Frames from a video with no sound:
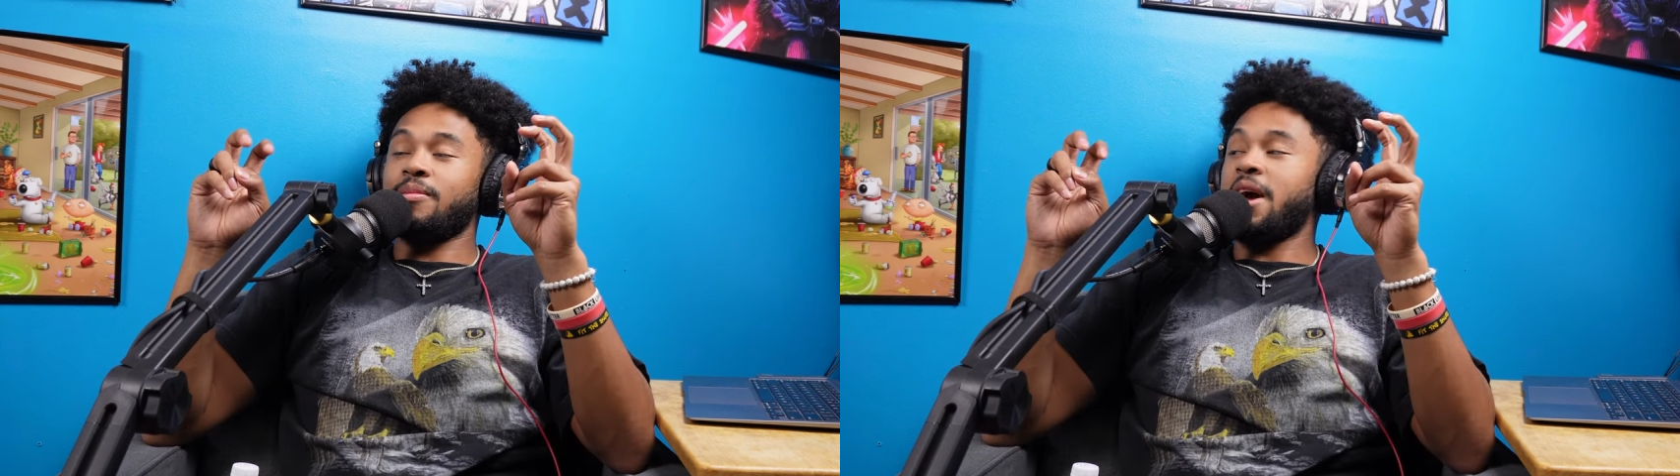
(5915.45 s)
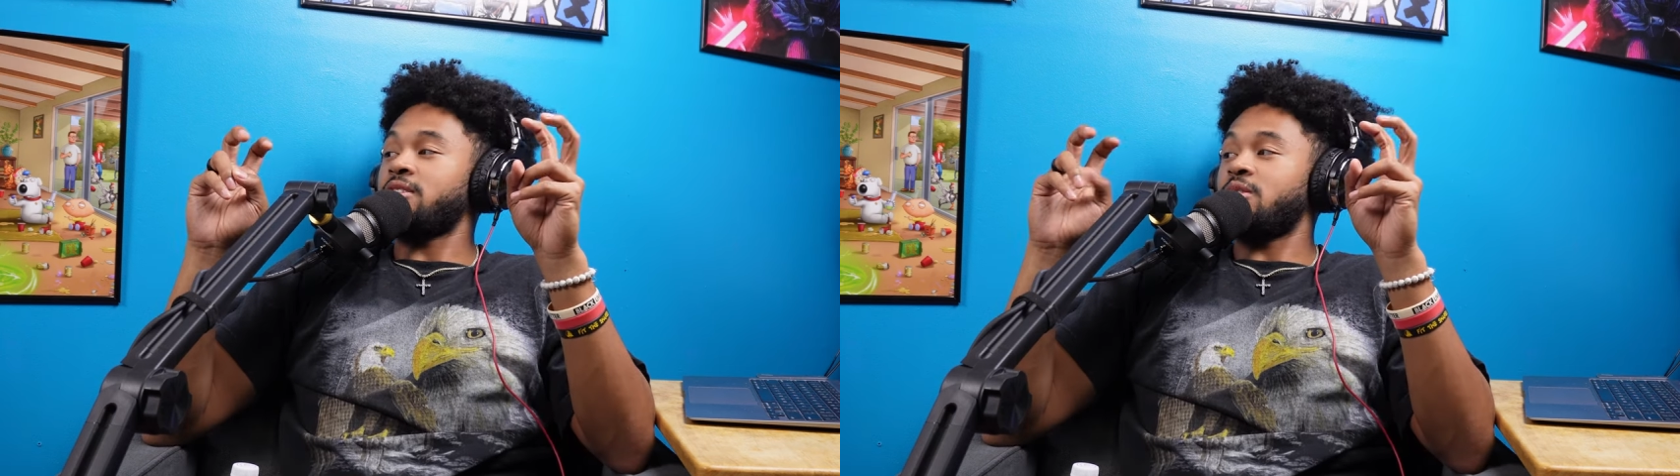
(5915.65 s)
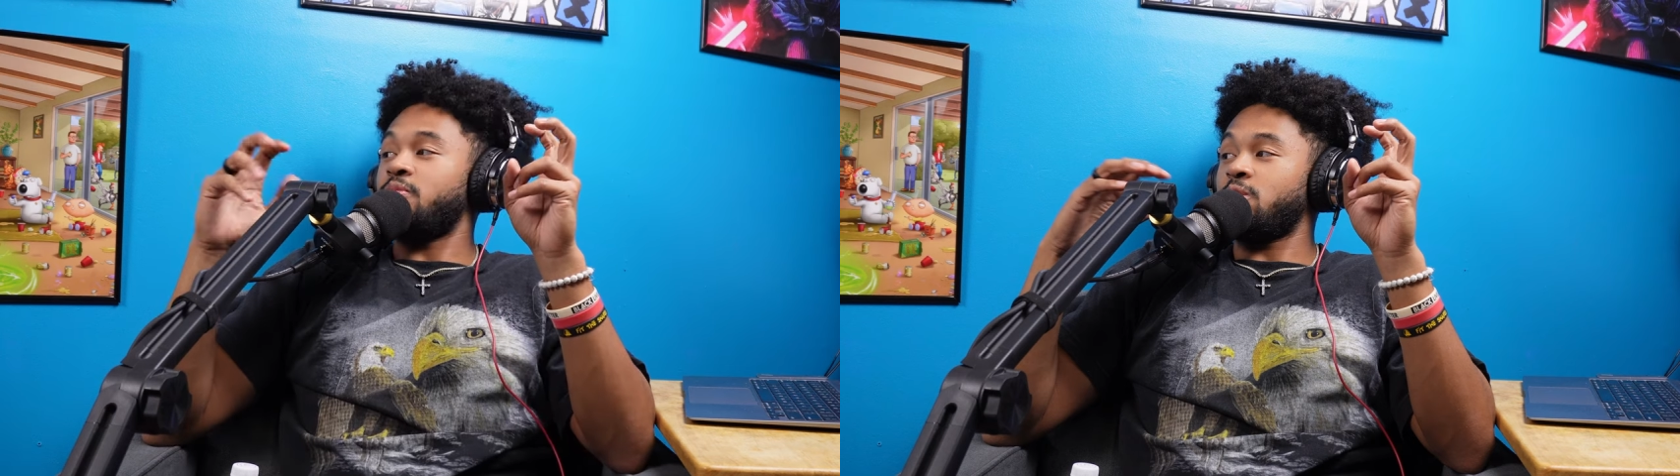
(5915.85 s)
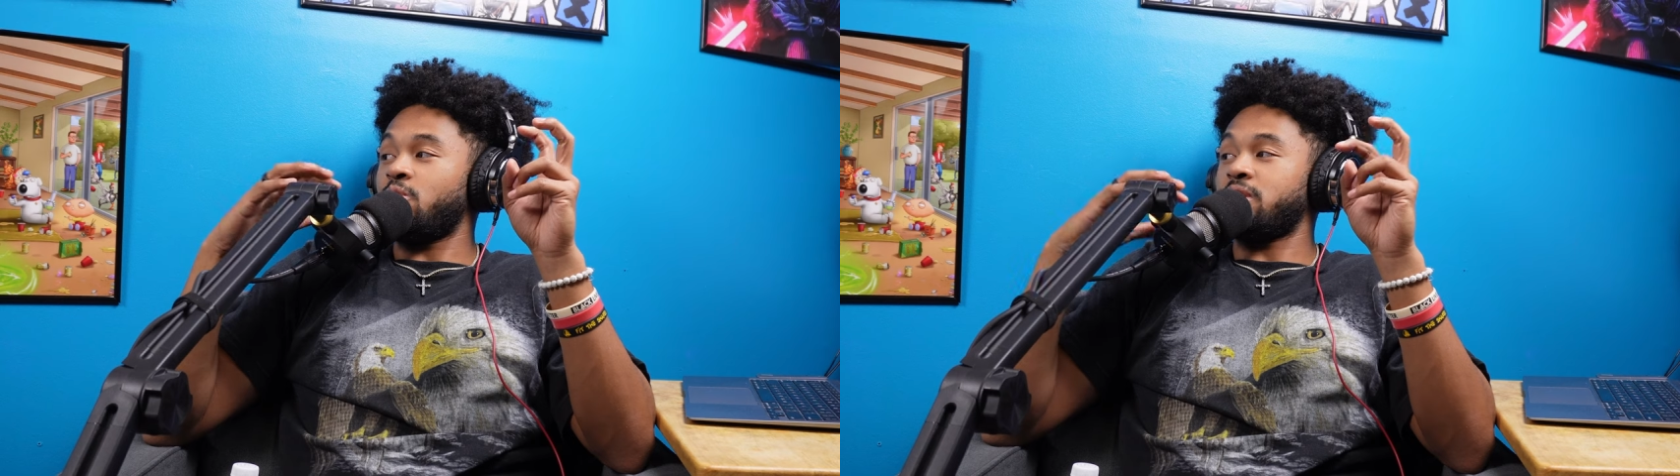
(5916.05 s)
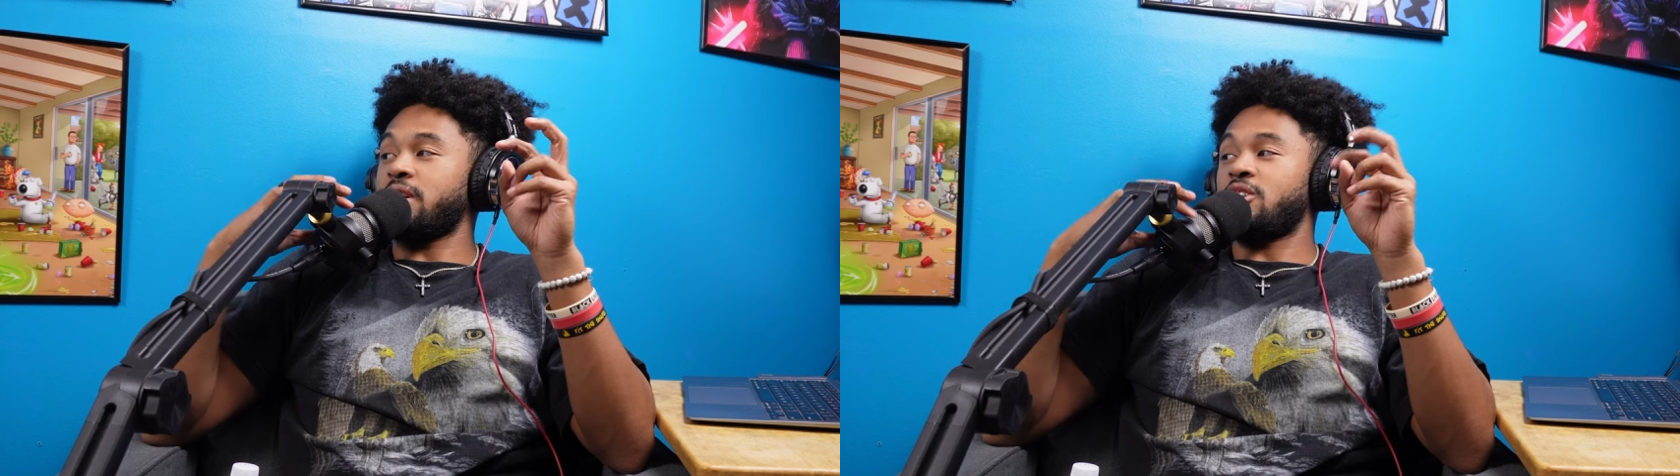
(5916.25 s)
masterpiece
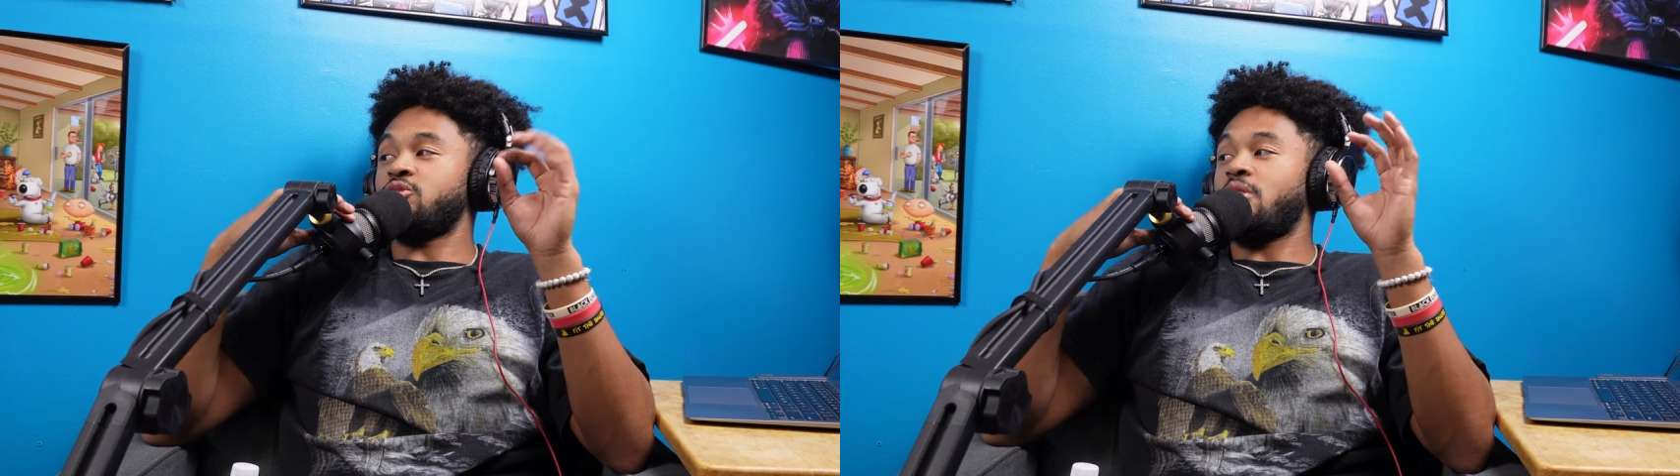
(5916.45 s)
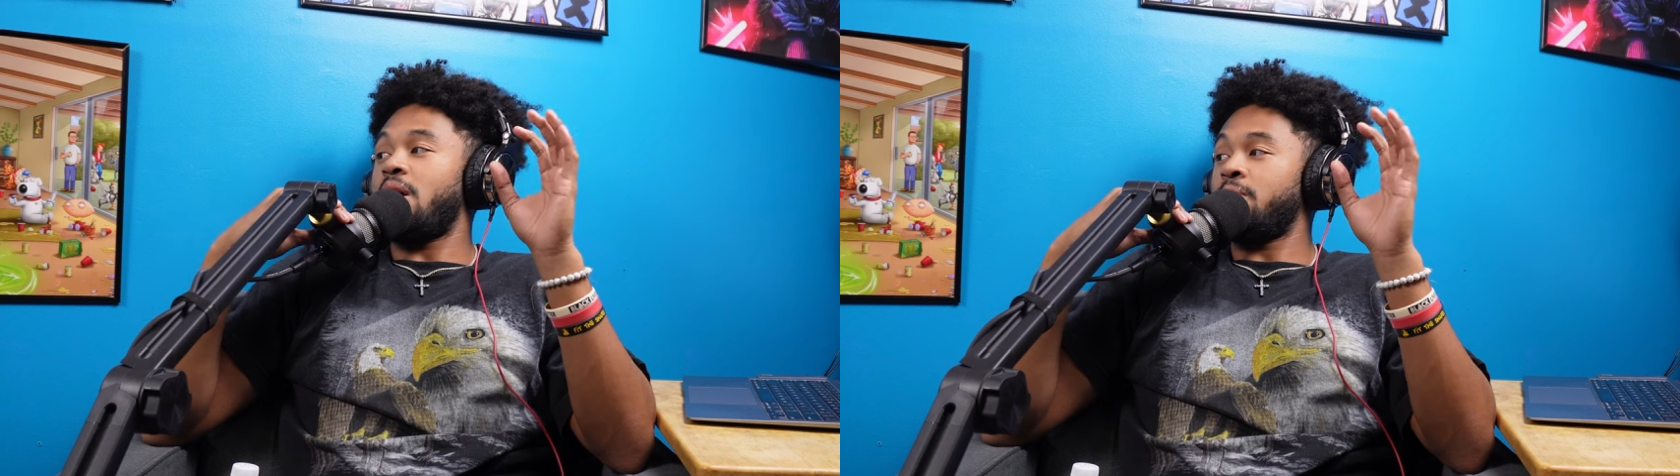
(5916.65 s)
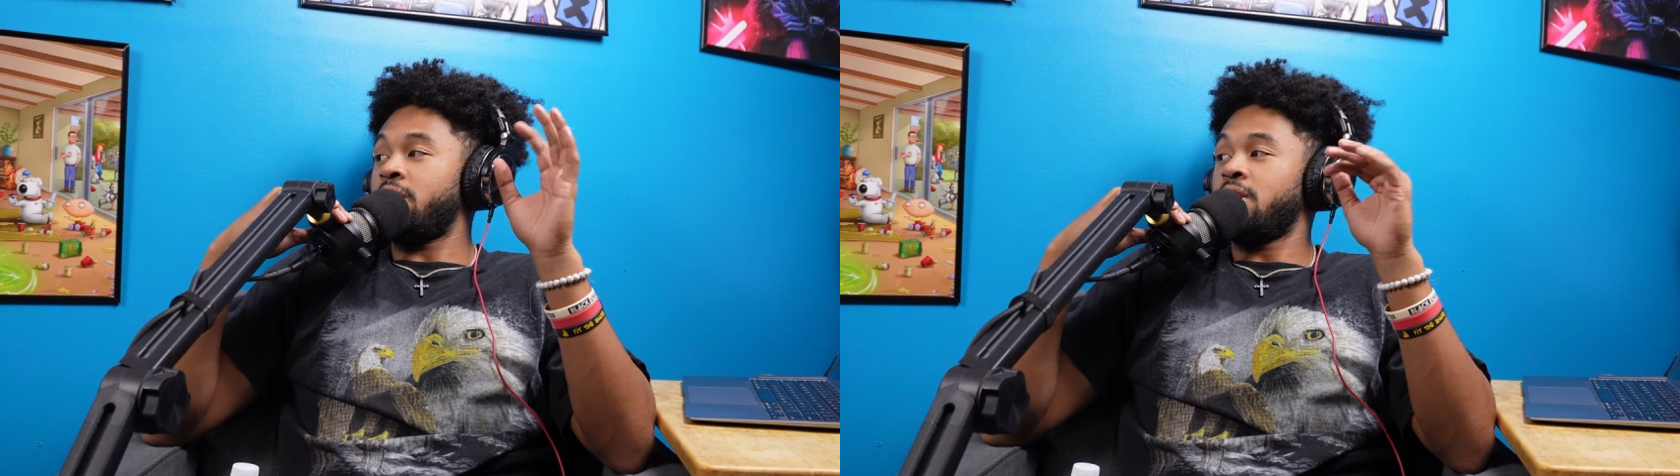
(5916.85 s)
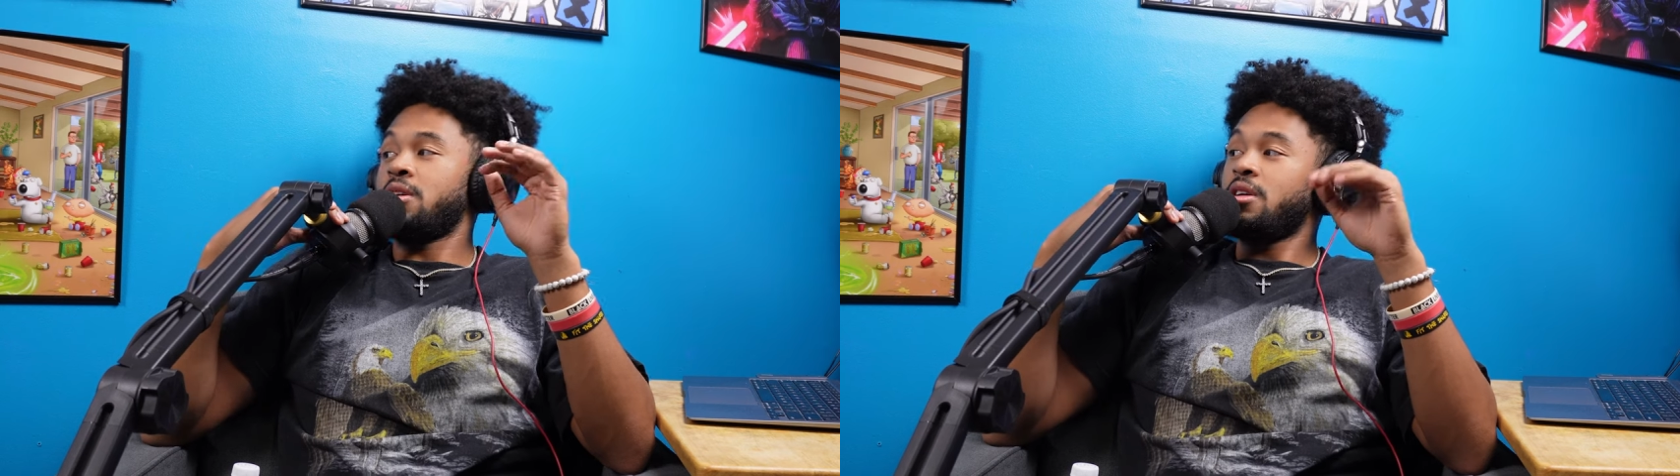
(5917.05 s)
where it's like a drama.